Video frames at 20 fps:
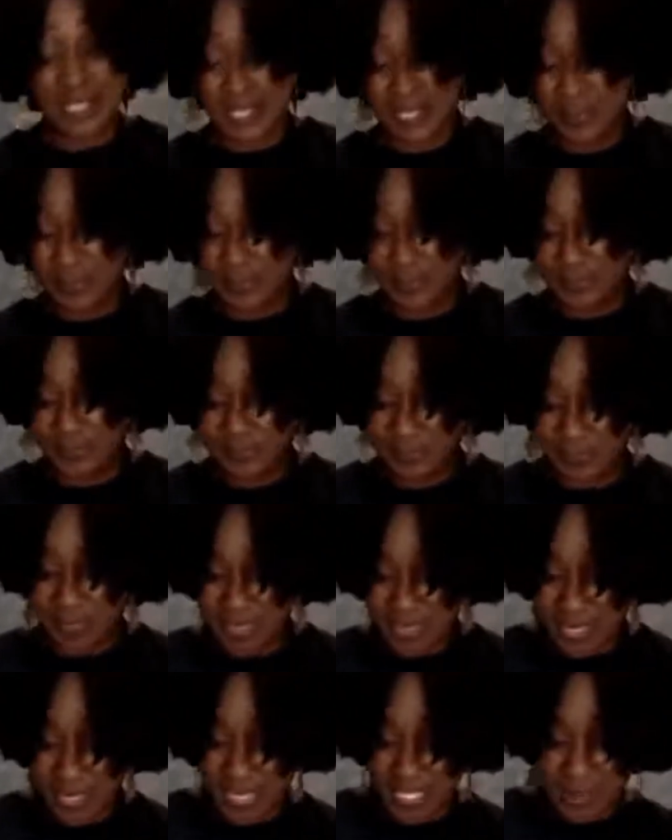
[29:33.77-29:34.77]
But
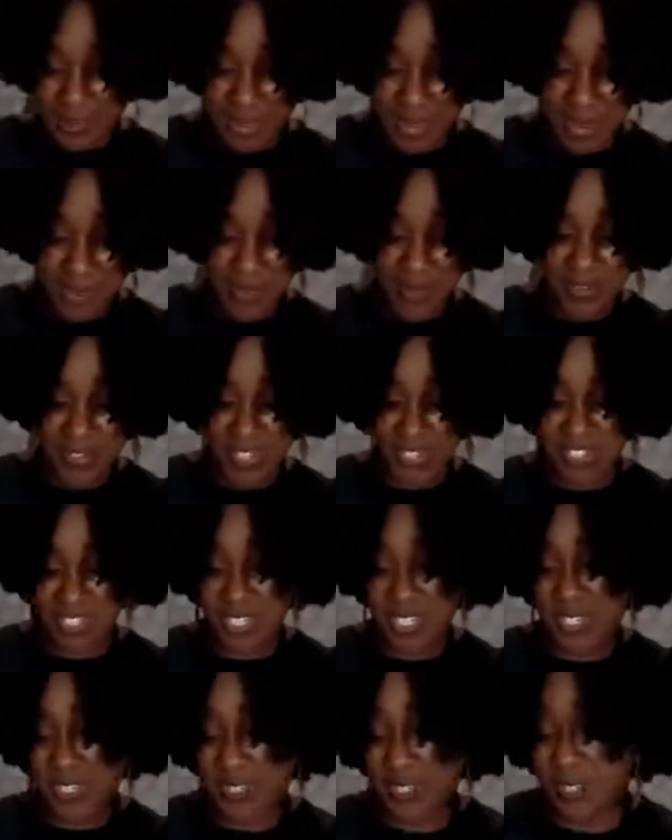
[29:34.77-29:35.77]
this macaroni
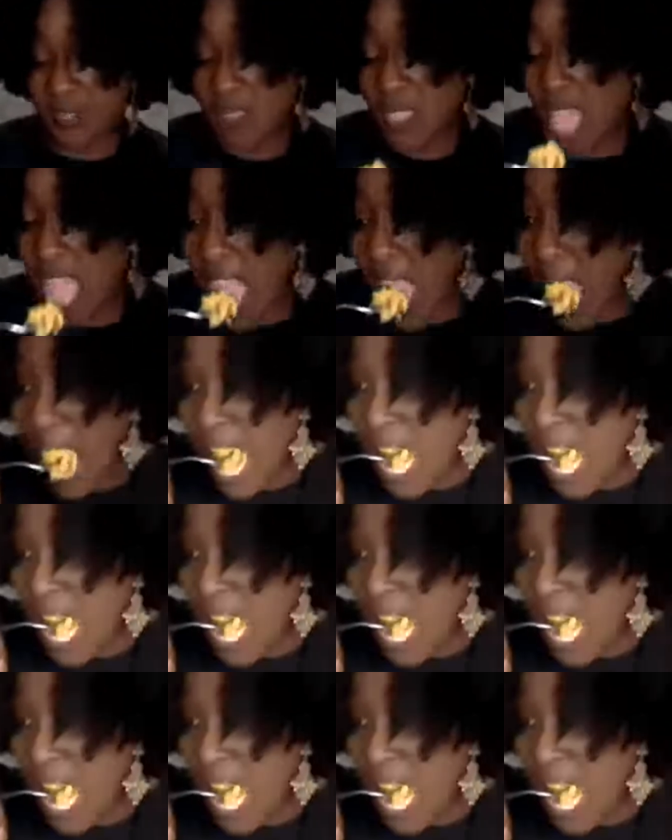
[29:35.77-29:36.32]
and cheese,